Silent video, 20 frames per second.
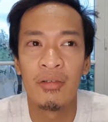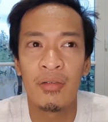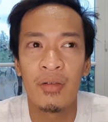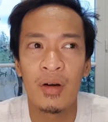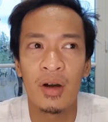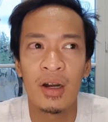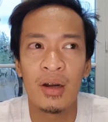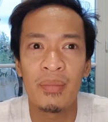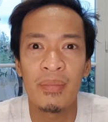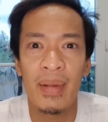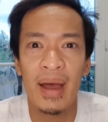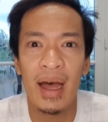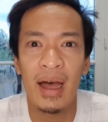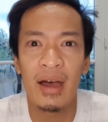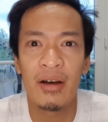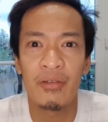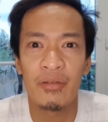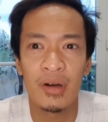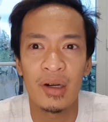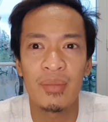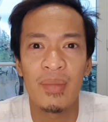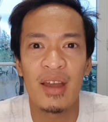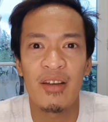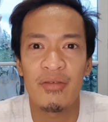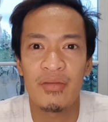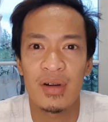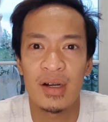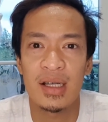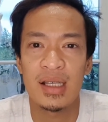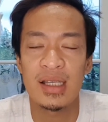for my
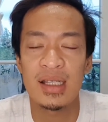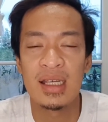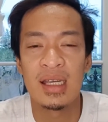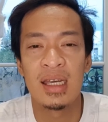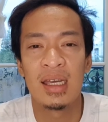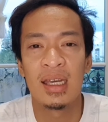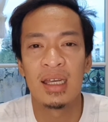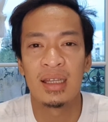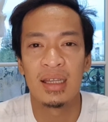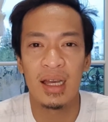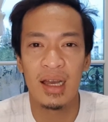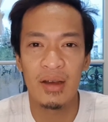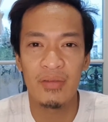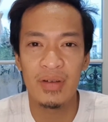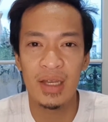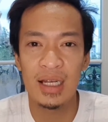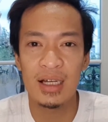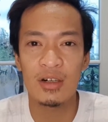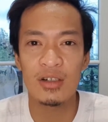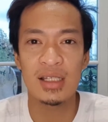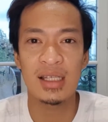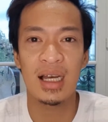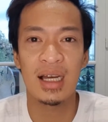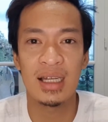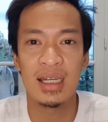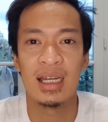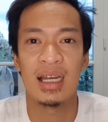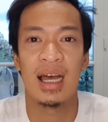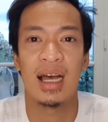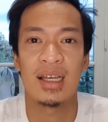first, nag-avail ako sa
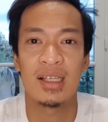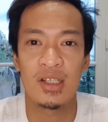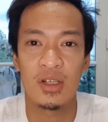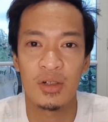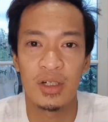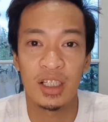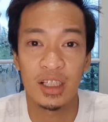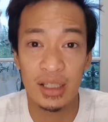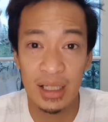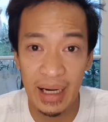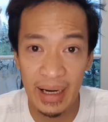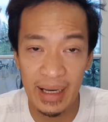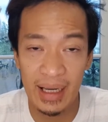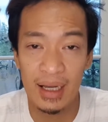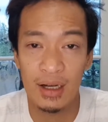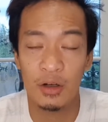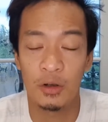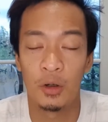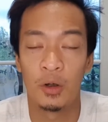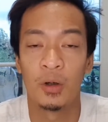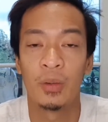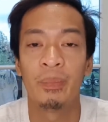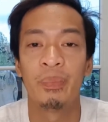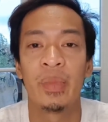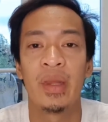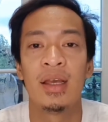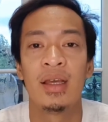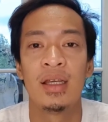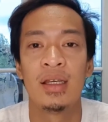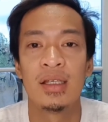kanila. So, nag-try ako.
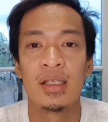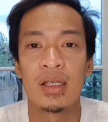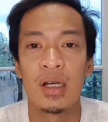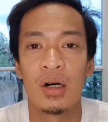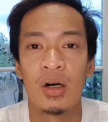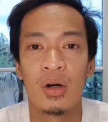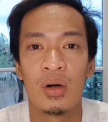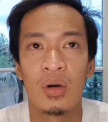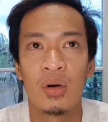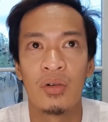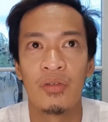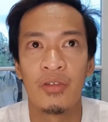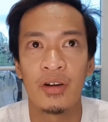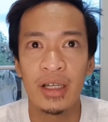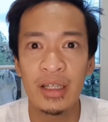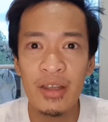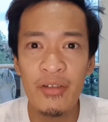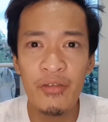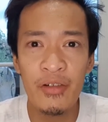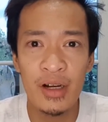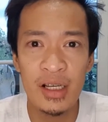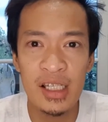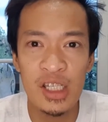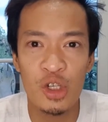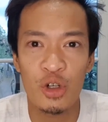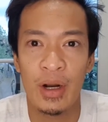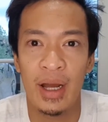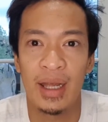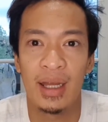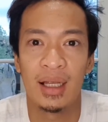So, for the
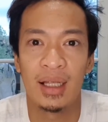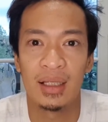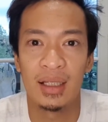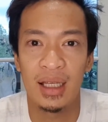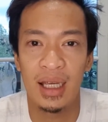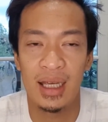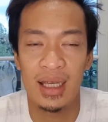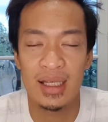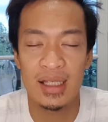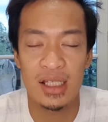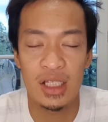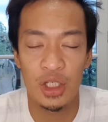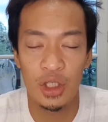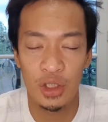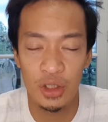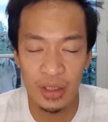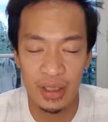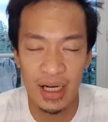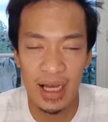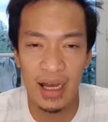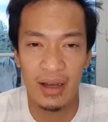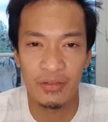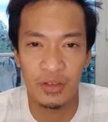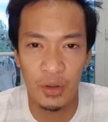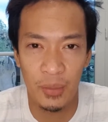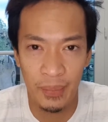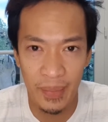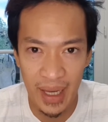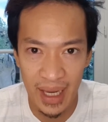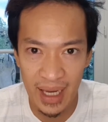first trial is, you don't have
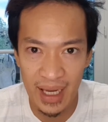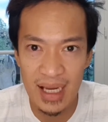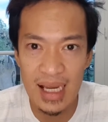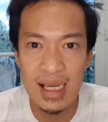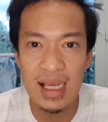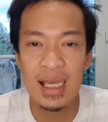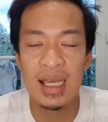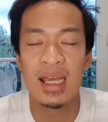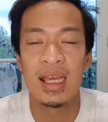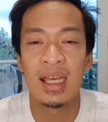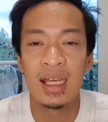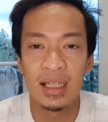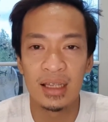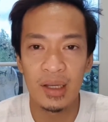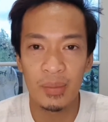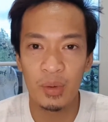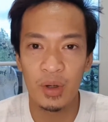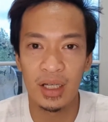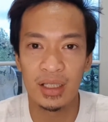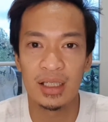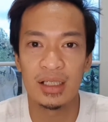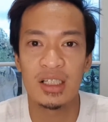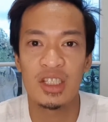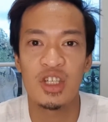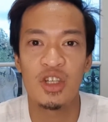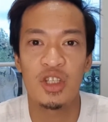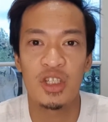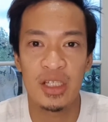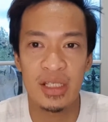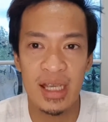to pay the products,
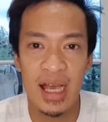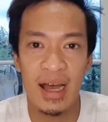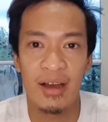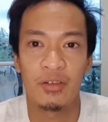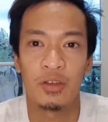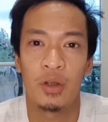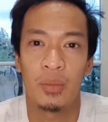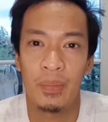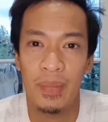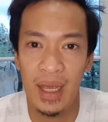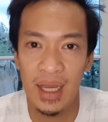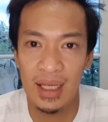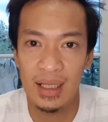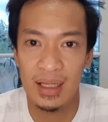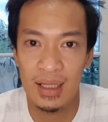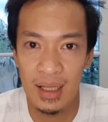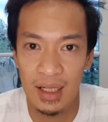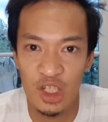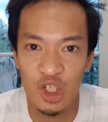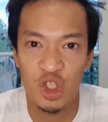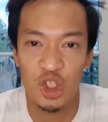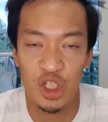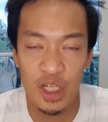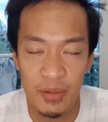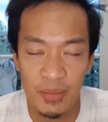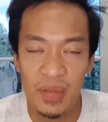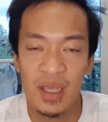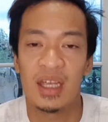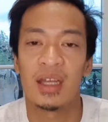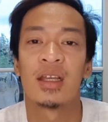you just have to pay the
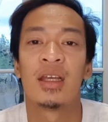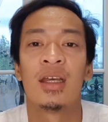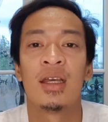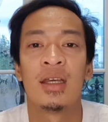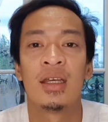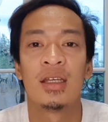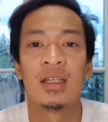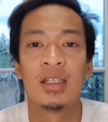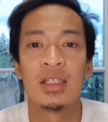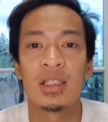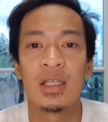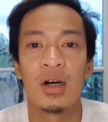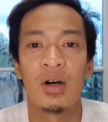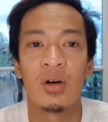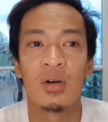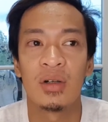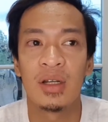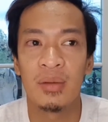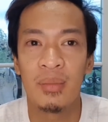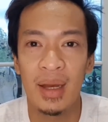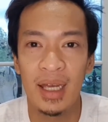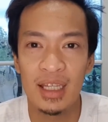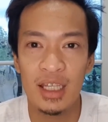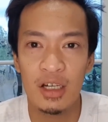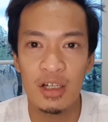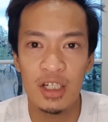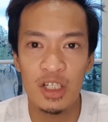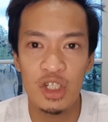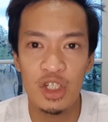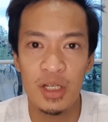shipping. So, nagbayad
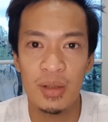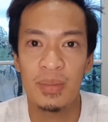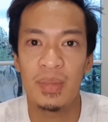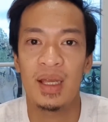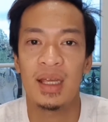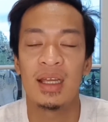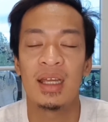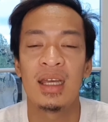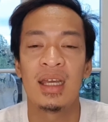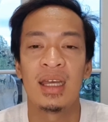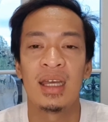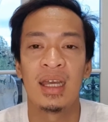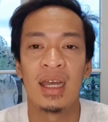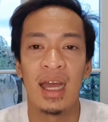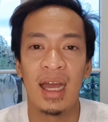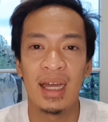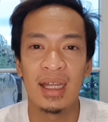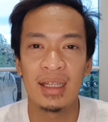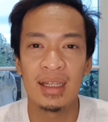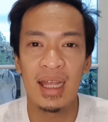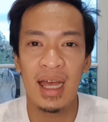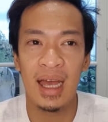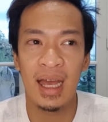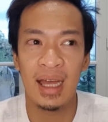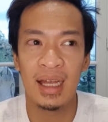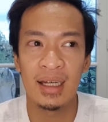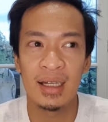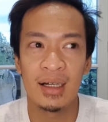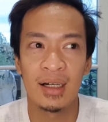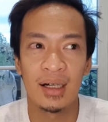ako ng shipping. And
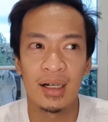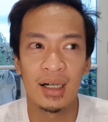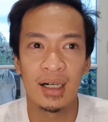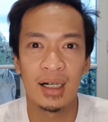then,